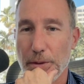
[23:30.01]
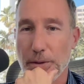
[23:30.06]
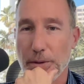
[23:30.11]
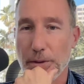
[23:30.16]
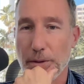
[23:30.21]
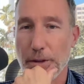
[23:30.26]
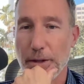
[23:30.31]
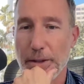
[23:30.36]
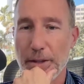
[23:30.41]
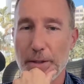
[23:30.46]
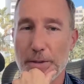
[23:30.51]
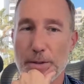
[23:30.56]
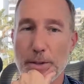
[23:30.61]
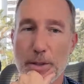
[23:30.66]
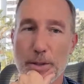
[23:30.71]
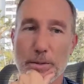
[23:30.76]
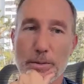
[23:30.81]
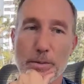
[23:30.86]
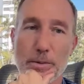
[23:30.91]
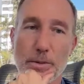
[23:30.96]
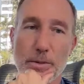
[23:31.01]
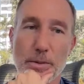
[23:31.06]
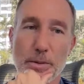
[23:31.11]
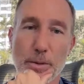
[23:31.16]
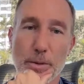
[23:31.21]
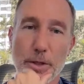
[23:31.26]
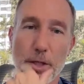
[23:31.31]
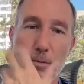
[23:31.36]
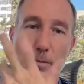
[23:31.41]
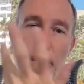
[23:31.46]
I think that's it.
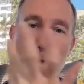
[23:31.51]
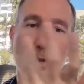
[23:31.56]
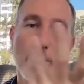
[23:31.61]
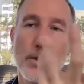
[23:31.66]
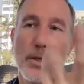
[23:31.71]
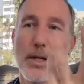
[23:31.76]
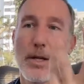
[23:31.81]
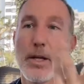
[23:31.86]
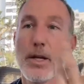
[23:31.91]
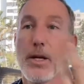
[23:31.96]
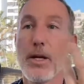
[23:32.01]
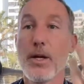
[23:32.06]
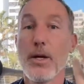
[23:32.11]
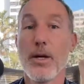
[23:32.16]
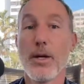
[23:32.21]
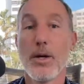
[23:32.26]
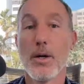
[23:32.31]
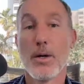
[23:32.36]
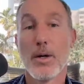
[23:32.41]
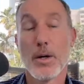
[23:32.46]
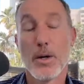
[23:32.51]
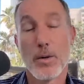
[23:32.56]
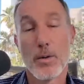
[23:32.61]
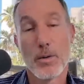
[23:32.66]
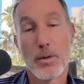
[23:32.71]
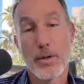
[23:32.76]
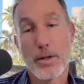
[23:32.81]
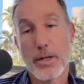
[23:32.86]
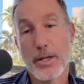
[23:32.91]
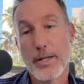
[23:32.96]
Well, good, we do it.
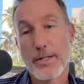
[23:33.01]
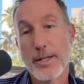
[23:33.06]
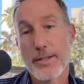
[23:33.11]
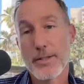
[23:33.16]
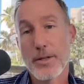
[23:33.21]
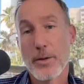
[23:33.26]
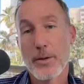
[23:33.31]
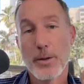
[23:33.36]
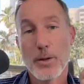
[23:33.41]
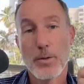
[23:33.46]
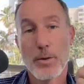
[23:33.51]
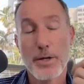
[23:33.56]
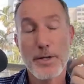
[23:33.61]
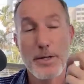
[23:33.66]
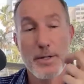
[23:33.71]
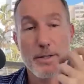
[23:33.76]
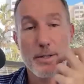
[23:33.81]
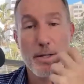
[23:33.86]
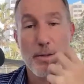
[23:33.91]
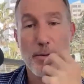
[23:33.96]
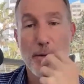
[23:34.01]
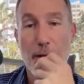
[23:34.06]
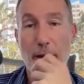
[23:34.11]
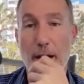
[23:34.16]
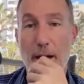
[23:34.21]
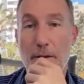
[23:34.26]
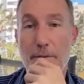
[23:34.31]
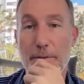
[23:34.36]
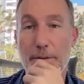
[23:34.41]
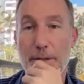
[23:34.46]
Look, guys, that's all the questions that we
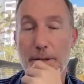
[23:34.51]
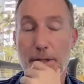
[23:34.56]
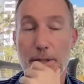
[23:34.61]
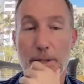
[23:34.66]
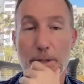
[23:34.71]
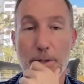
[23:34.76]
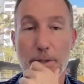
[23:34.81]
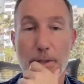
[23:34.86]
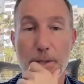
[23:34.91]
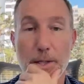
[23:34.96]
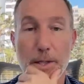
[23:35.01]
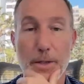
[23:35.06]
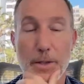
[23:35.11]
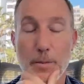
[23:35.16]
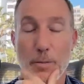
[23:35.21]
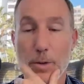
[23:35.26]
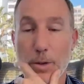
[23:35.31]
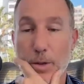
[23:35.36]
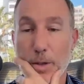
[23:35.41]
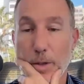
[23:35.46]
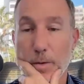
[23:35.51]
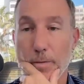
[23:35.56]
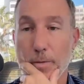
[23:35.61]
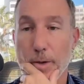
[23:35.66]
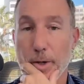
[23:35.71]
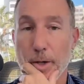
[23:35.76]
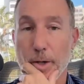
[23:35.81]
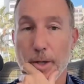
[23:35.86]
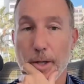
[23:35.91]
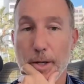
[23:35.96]
have. I think we're good for
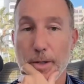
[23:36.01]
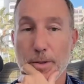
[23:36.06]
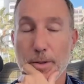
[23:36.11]
today.